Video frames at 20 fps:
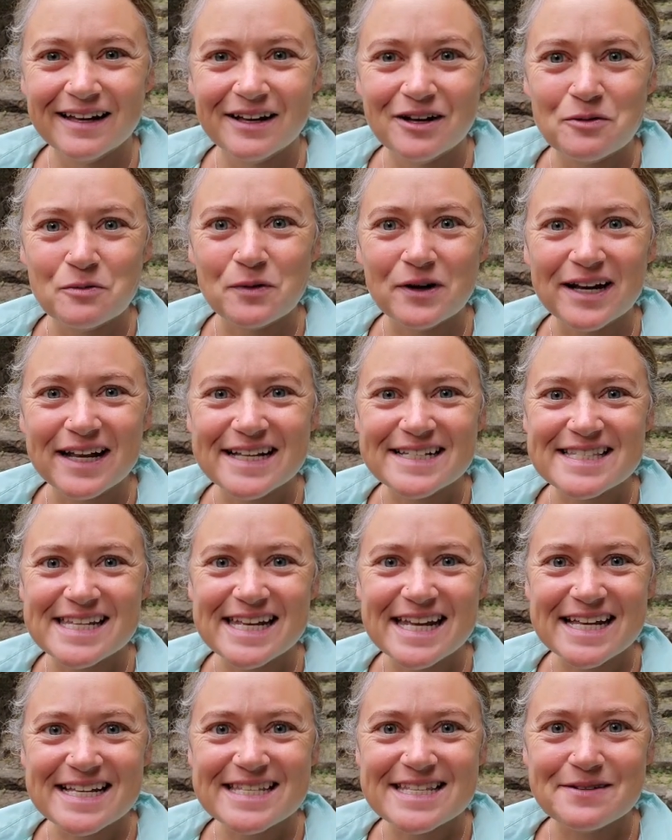Buenos
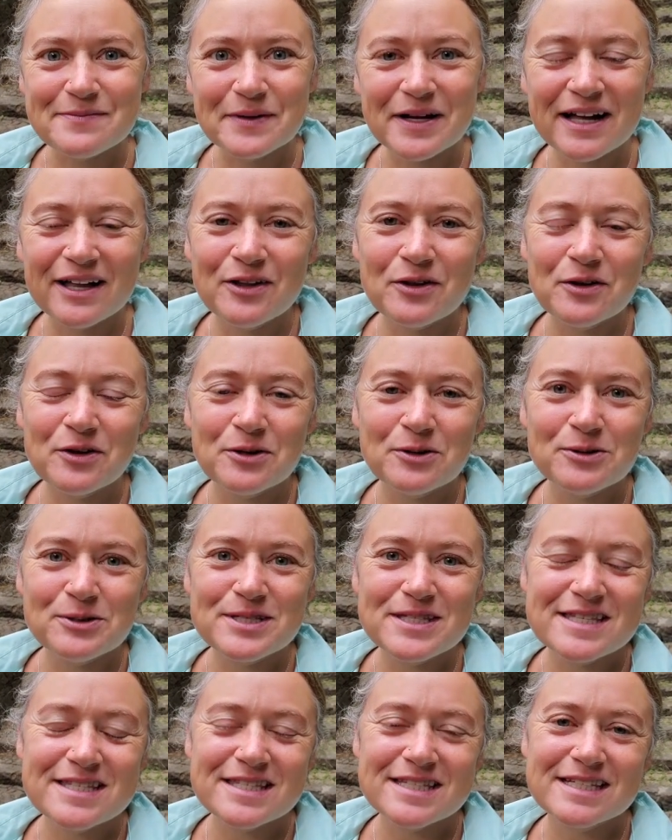dias, amados,
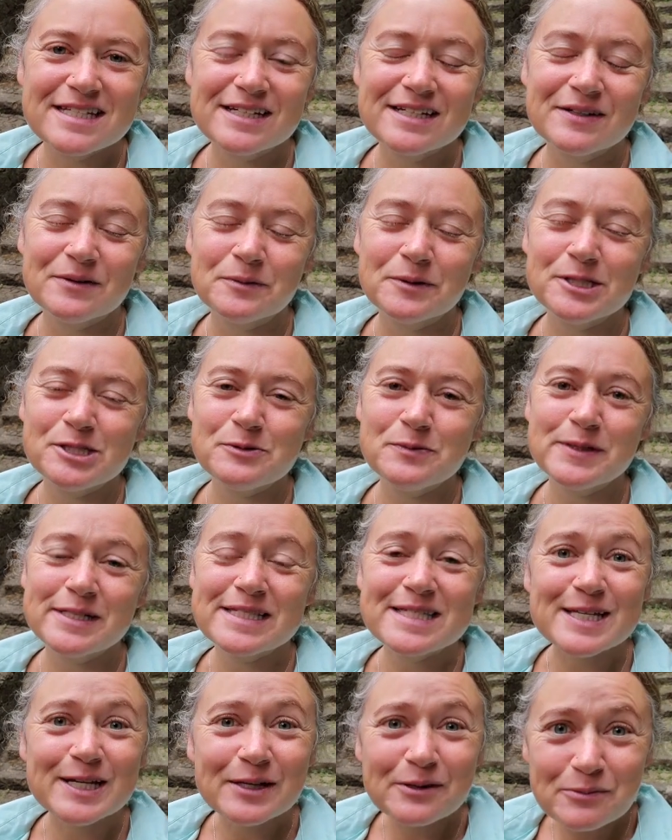which
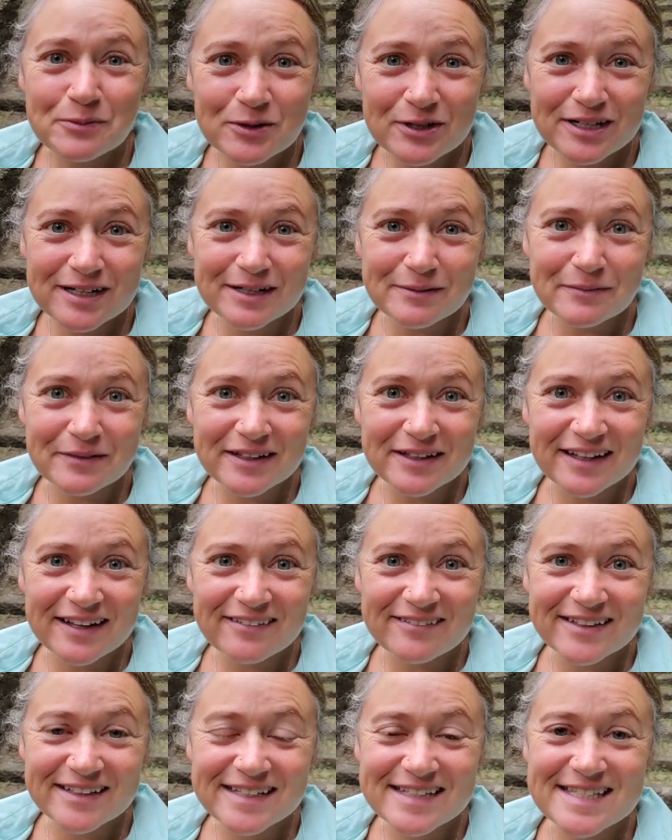means good morning,
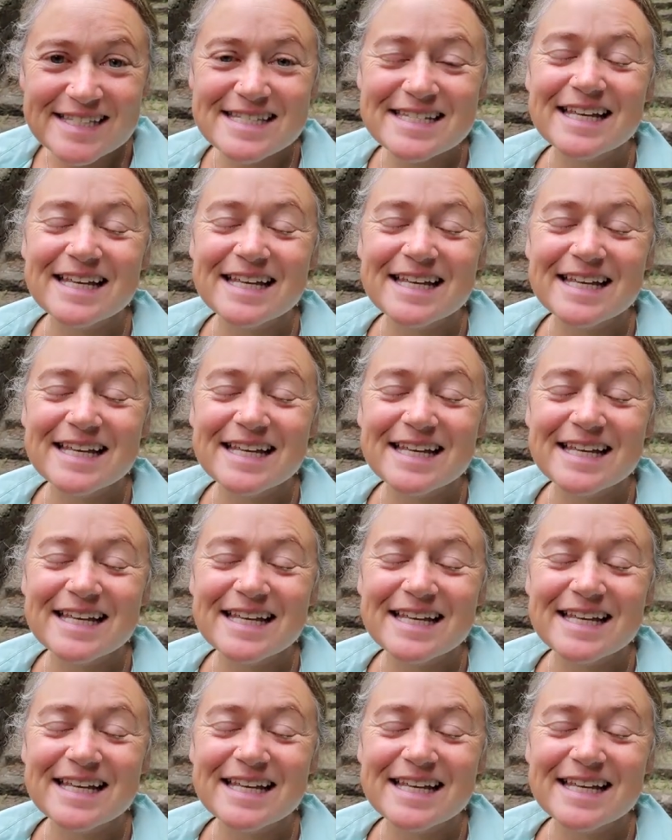beloved.